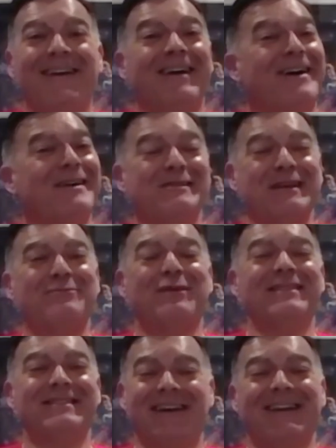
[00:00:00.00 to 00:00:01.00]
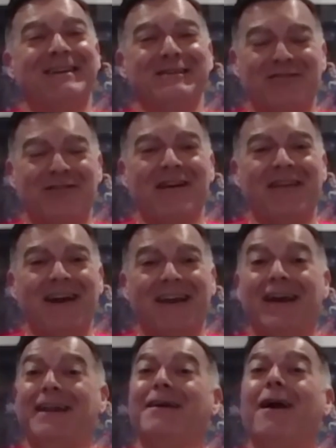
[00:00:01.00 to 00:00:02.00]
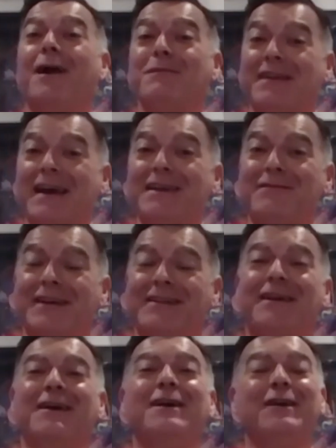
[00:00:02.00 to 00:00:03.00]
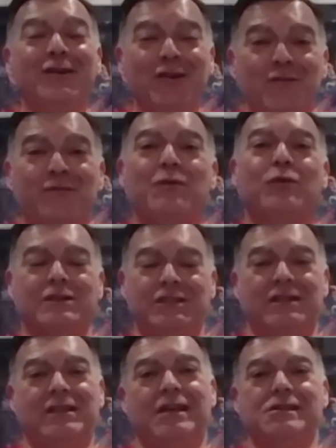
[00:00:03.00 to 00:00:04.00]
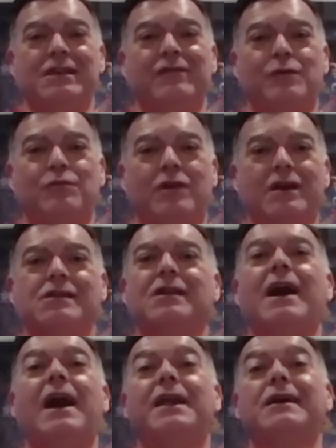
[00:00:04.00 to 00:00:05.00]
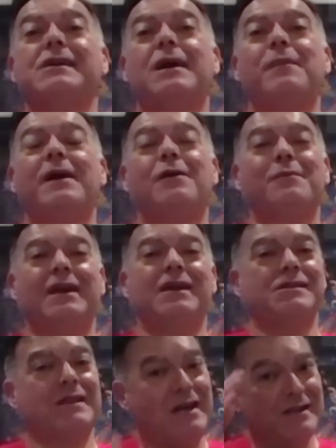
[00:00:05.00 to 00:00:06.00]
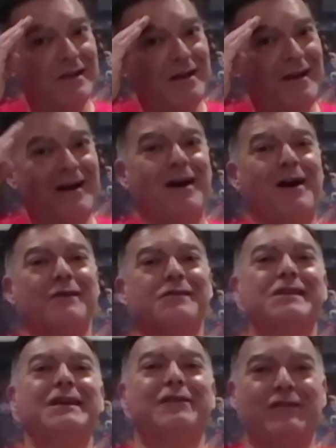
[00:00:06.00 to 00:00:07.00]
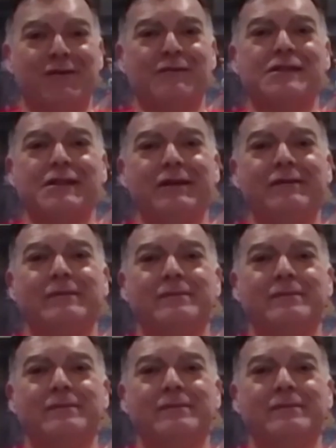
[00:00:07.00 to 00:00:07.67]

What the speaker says: I said one take, let's try that again. I'm David, you've been watching Disney for Brits, and as our pal Mickey says, I'll see you real soon.